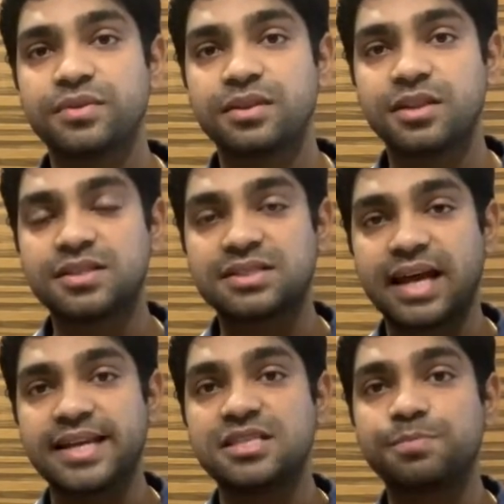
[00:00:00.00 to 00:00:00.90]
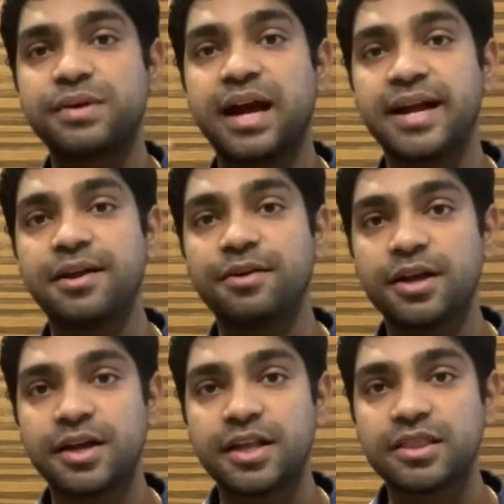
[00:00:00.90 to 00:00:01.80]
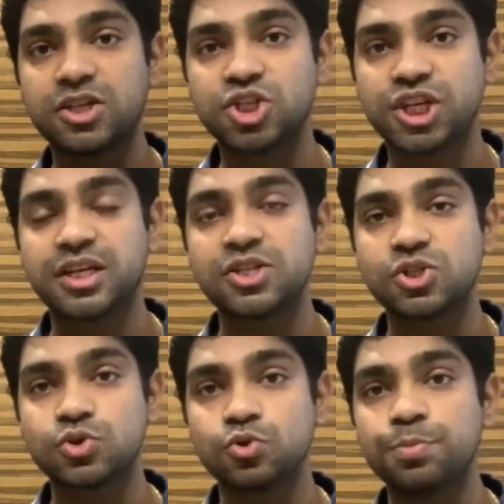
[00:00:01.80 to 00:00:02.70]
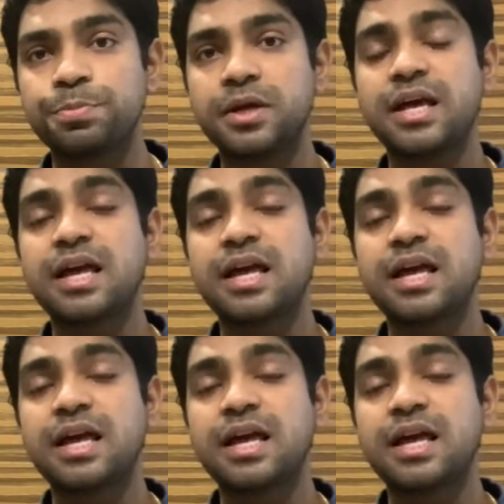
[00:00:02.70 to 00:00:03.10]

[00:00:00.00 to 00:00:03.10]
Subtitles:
the science behind the chicken soup,